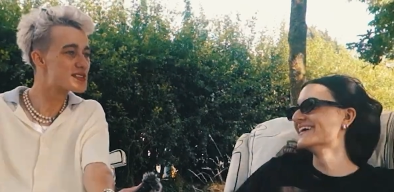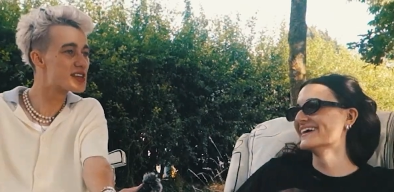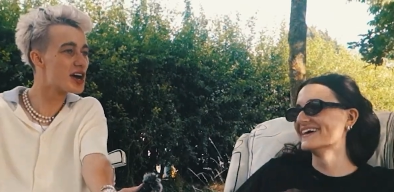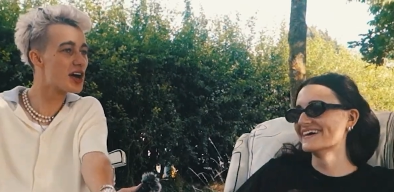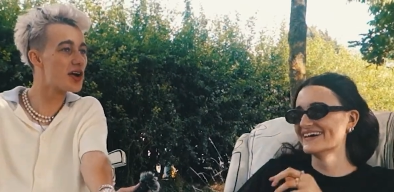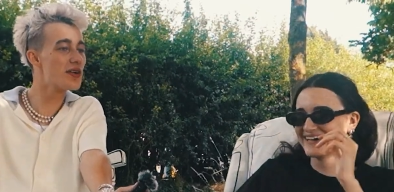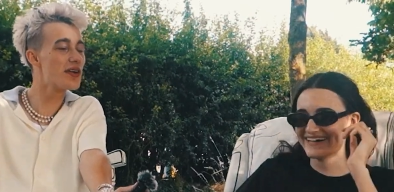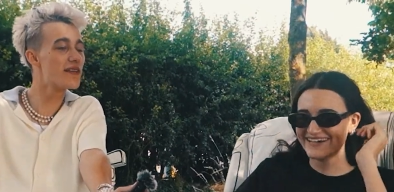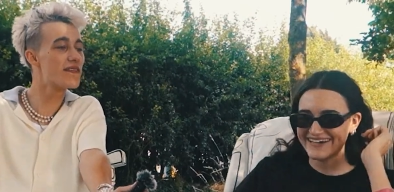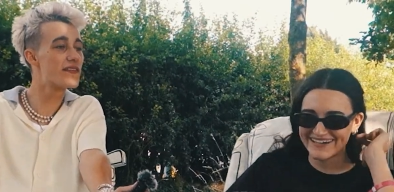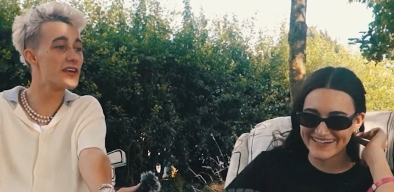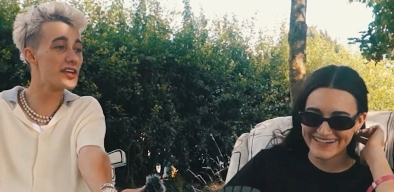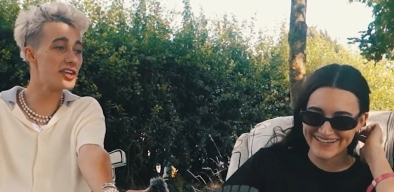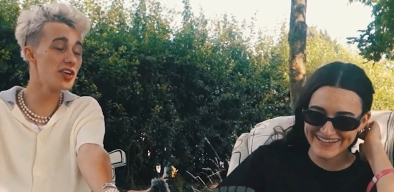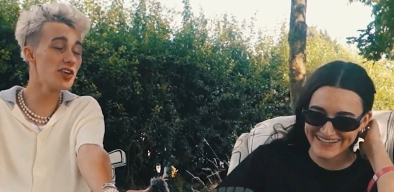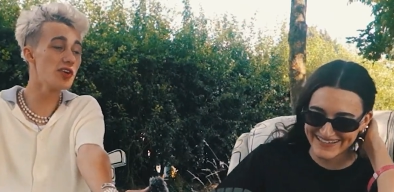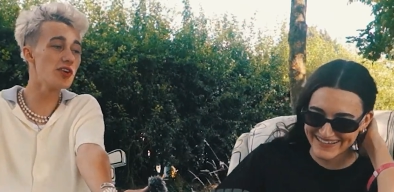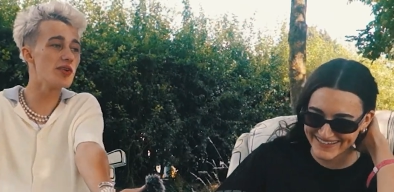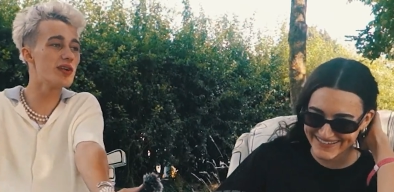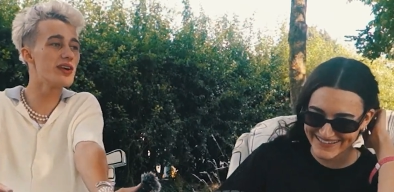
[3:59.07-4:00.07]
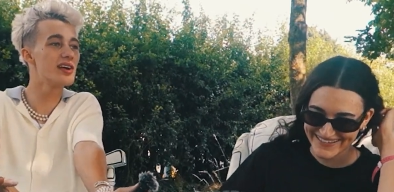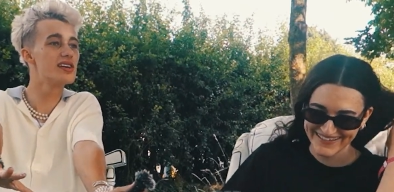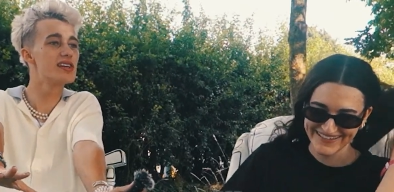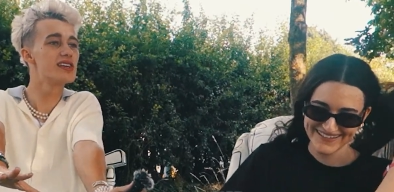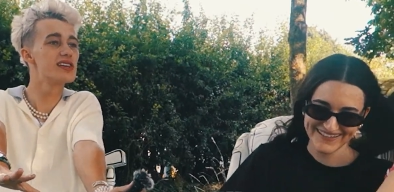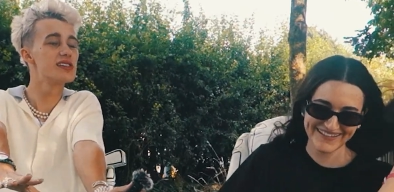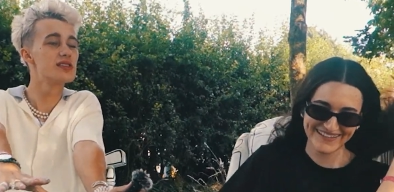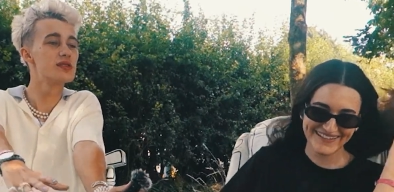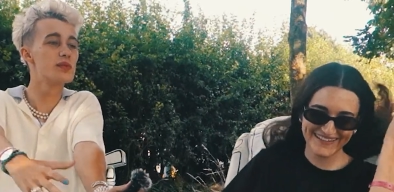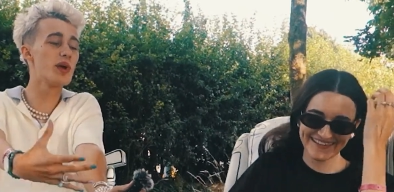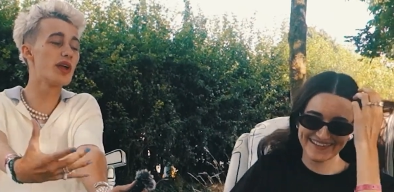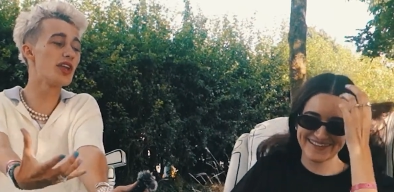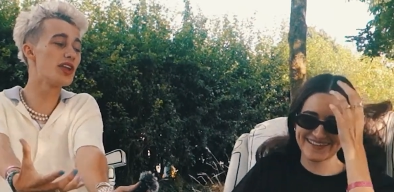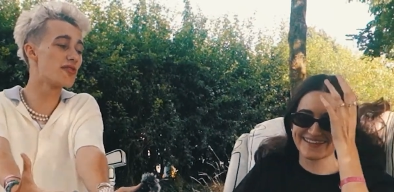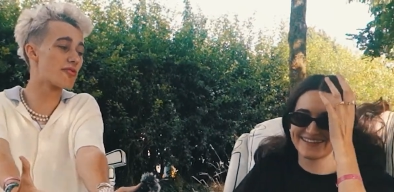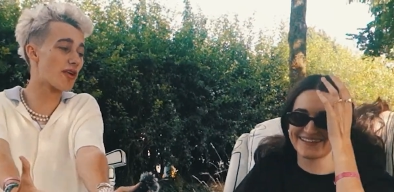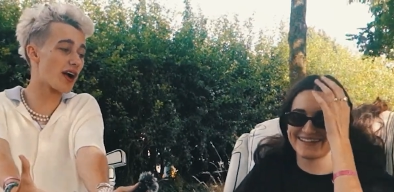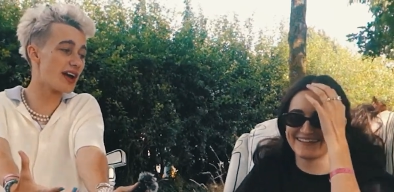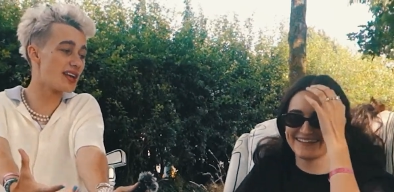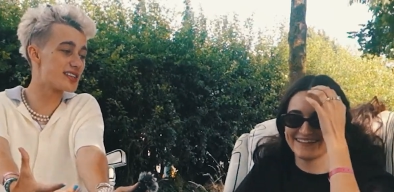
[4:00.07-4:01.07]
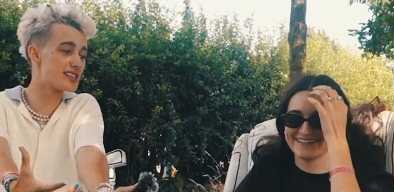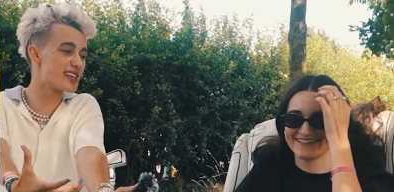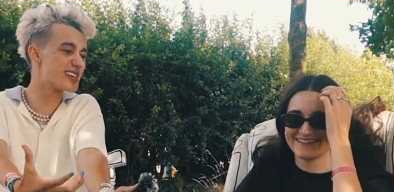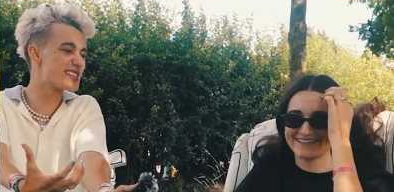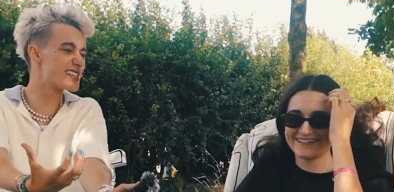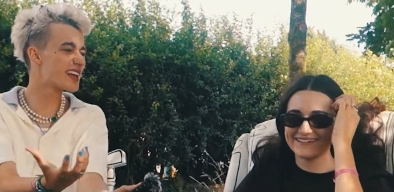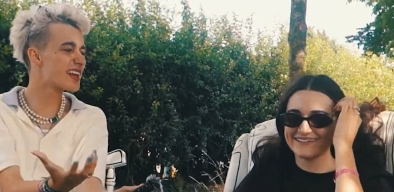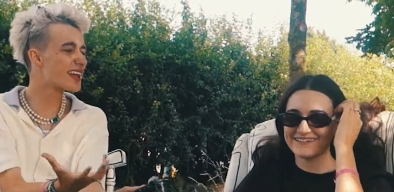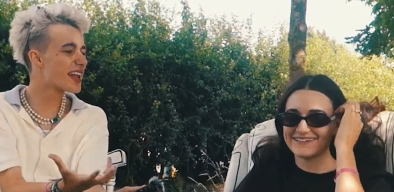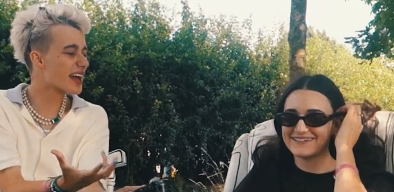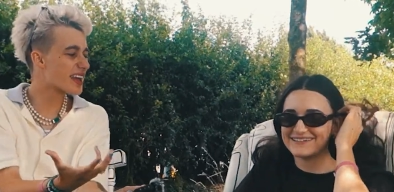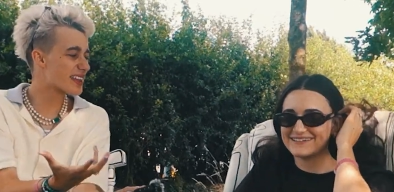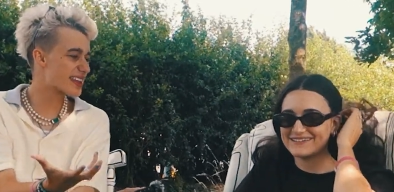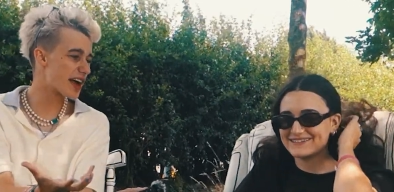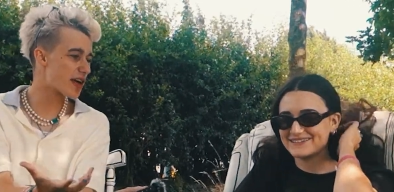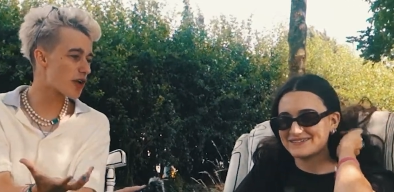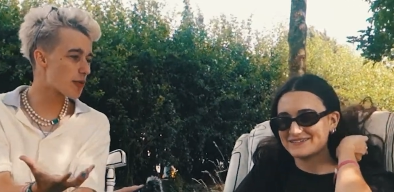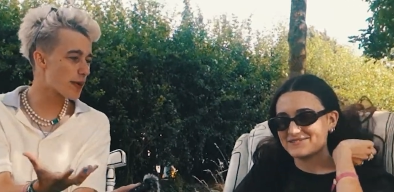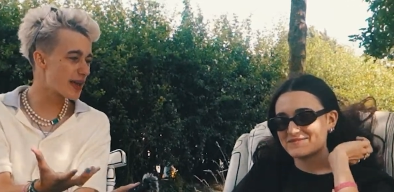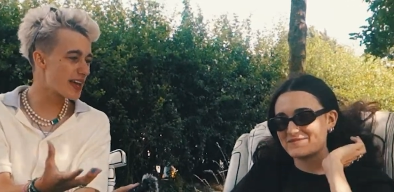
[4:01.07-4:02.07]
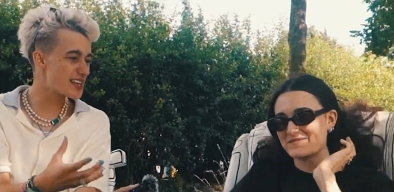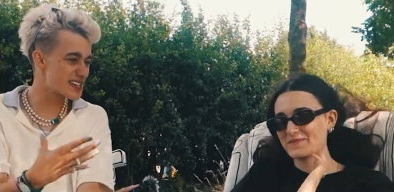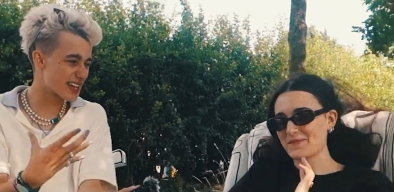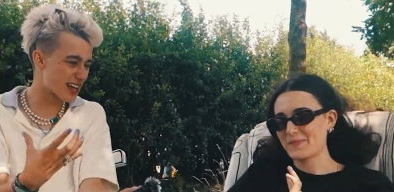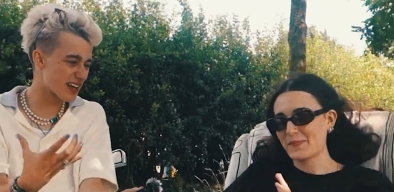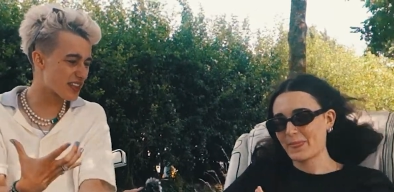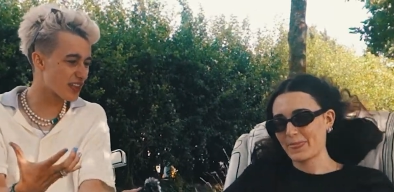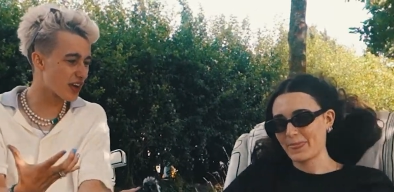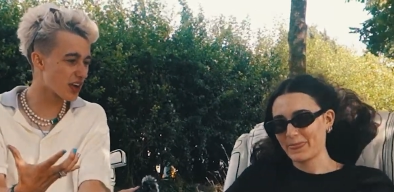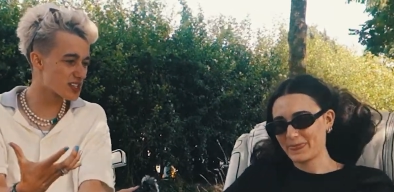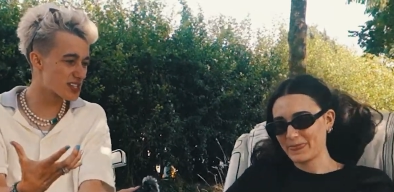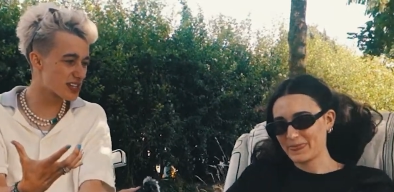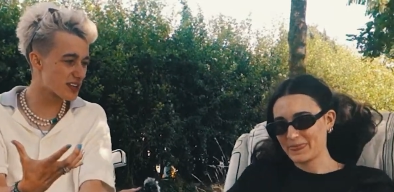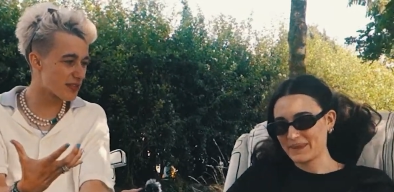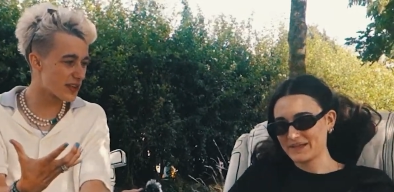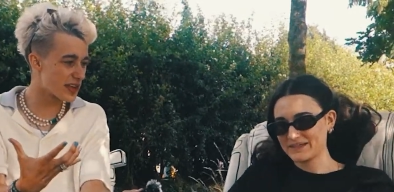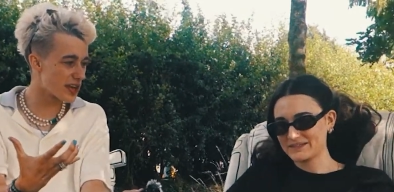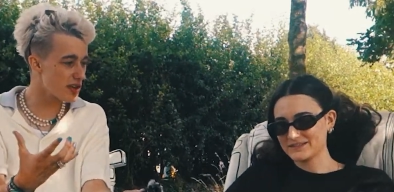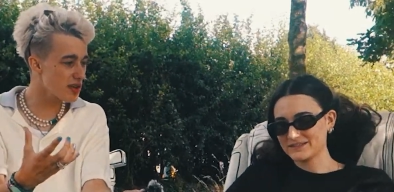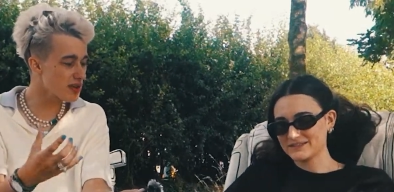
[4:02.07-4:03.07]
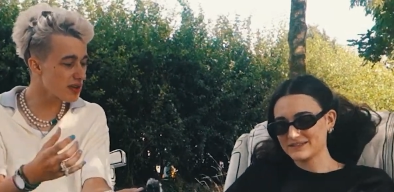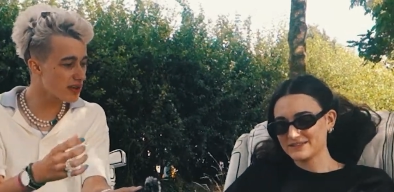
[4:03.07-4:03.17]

Speaker 1: So for you, can you write? Is it like therapy? Is it cathartic for you?